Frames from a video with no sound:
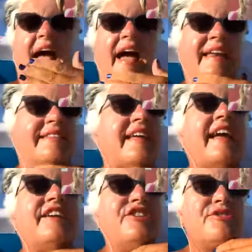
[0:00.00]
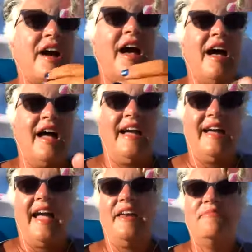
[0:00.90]
And thank you, Kai,
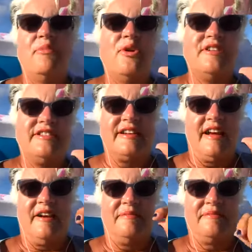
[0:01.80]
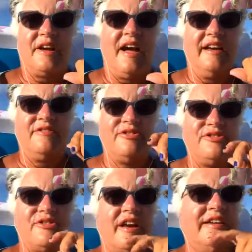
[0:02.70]
and more to come. Kai and
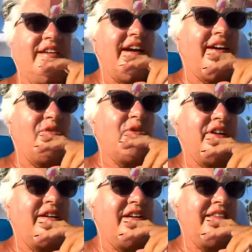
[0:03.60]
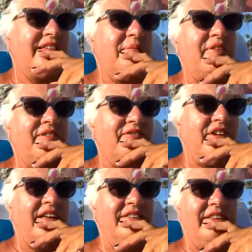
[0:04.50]
Rudrani and I are working on something
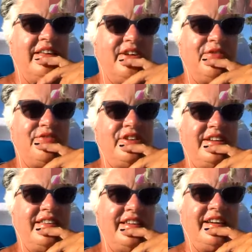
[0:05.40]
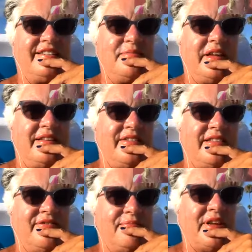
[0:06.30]
fun that hopefully in the next
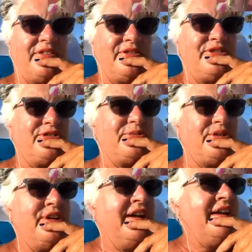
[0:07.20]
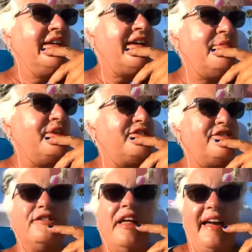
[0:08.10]
month or two will come into
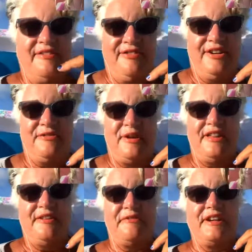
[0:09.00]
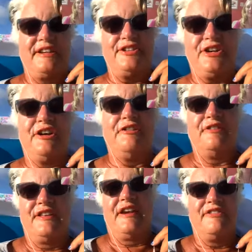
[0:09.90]
life in a way that we can share it
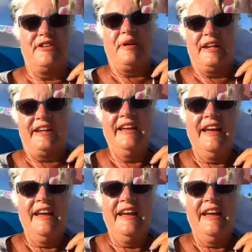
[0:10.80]
with everybody.